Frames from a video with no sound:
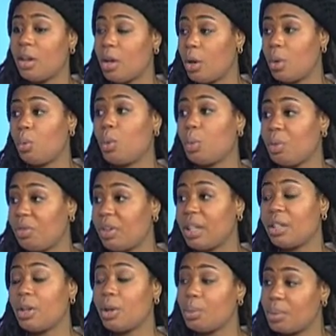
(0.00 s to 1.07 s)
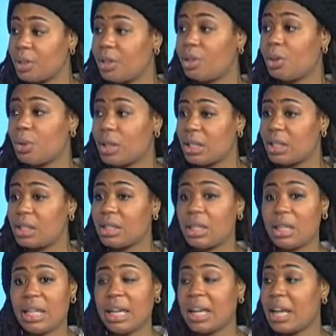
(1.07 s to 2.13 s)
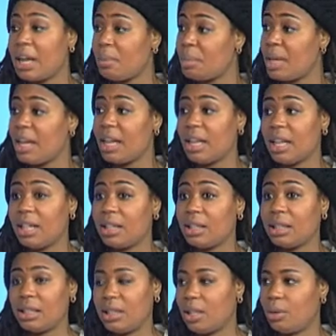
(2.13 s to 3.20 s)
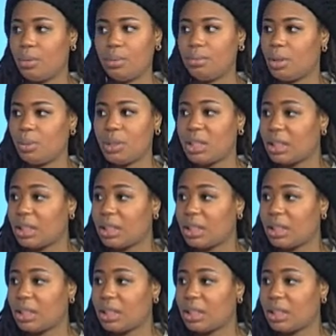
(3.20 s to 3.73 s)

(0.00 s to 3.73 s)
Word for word: And when we finally opened our doors, they came in and there,